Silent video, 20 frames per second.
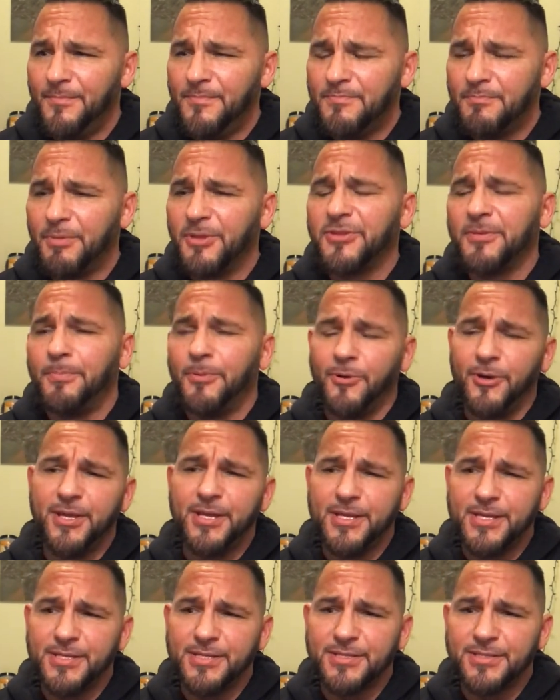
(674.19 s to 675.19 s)
But the point
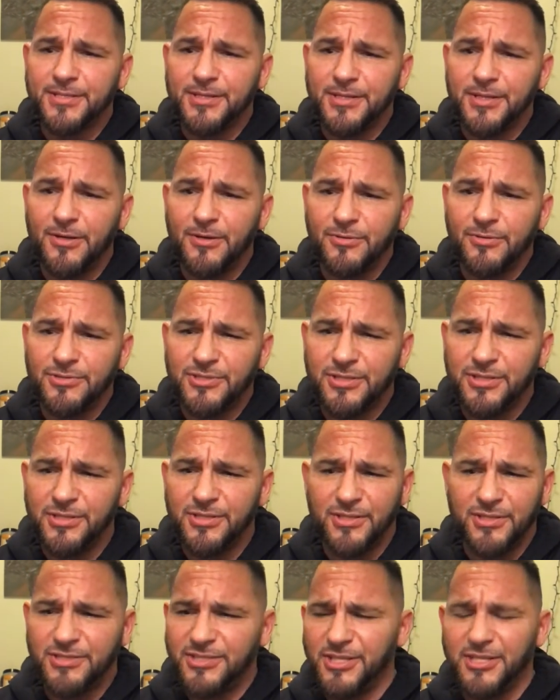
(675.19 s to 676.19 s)
is, you know,
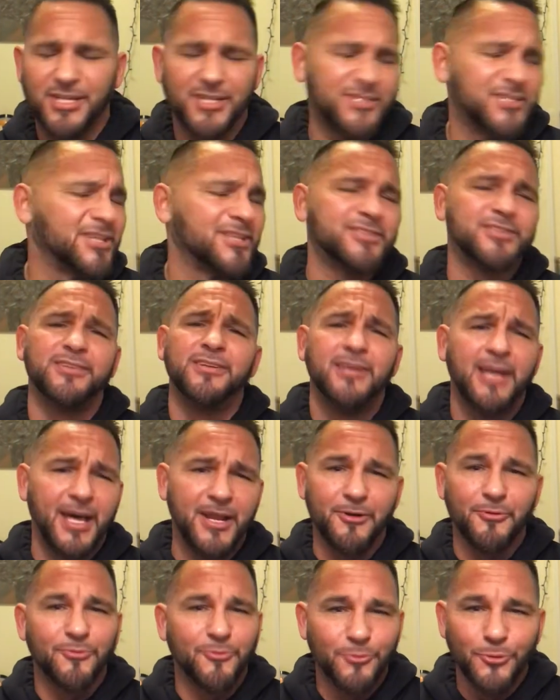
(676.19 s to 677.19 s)
she does this on a
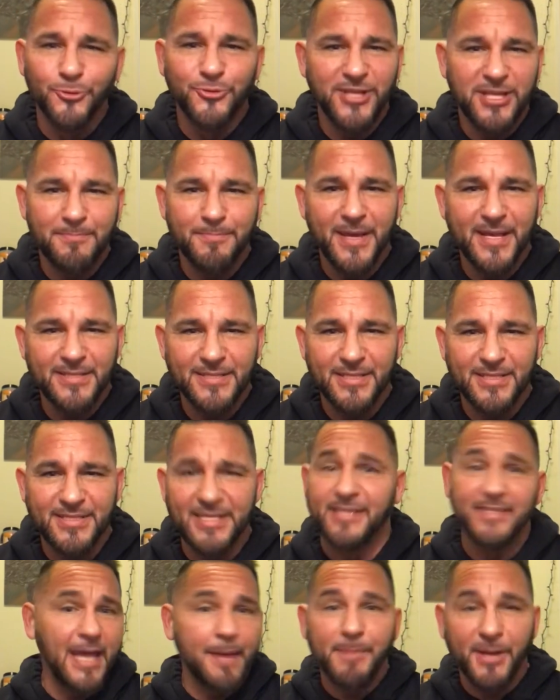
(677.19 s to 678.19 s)
routine basis since
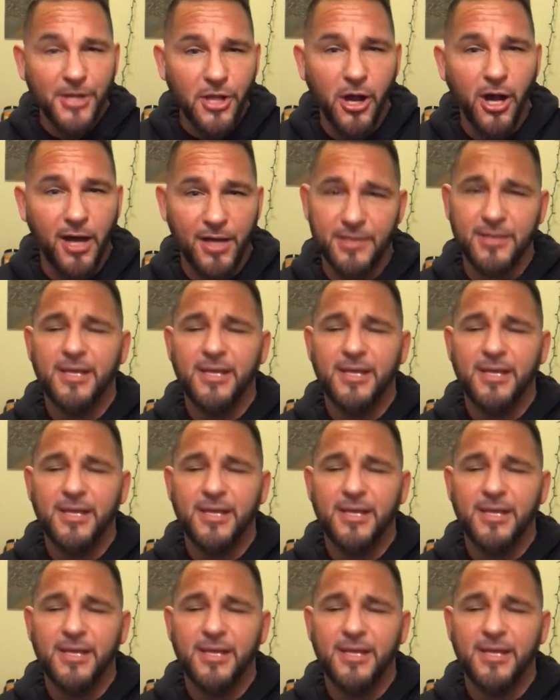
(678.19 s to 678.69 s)
I've been gone.